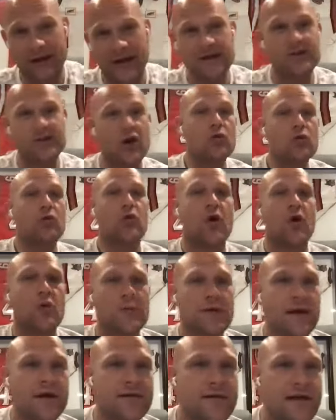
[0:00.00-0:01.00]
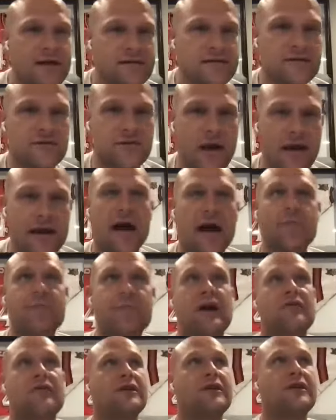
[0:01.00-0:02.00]
And don't quote me on this, right? I'm
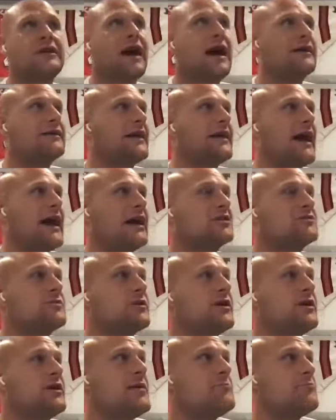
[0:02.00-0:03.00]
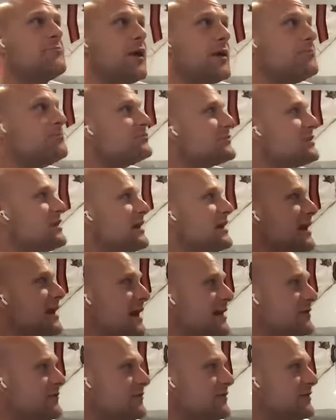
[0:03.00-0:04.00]
definitely not the expert in it, but
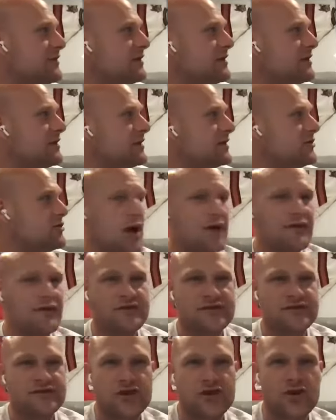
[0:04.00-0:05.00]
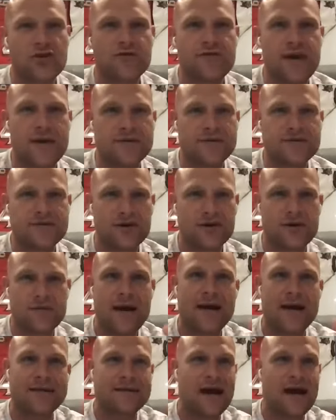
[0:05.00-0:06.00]
if you have to serve them a certain
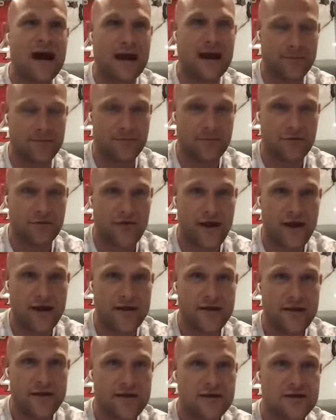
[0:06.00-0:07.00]
amount of time, right?